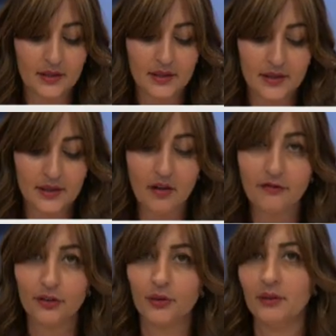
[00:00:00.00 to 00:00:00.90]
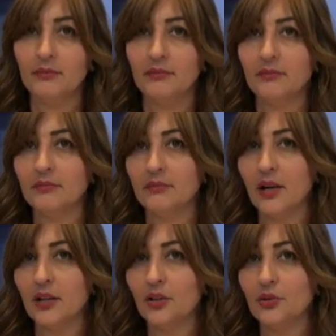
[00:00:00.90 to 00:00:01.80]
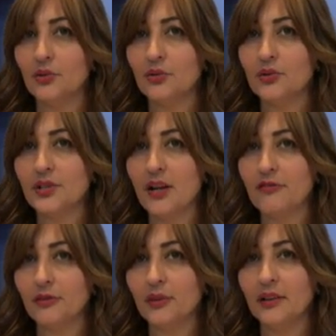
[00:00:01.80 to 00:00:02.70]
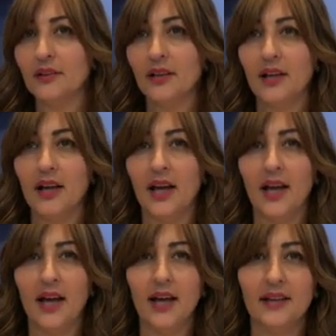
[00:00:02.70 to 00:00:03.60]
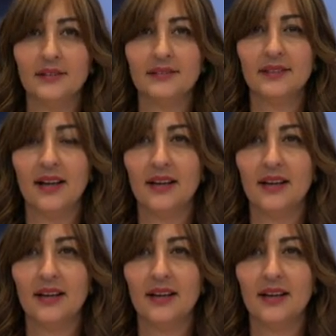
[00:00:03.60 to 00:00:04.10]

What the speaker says: suffering? Are you suffering?" And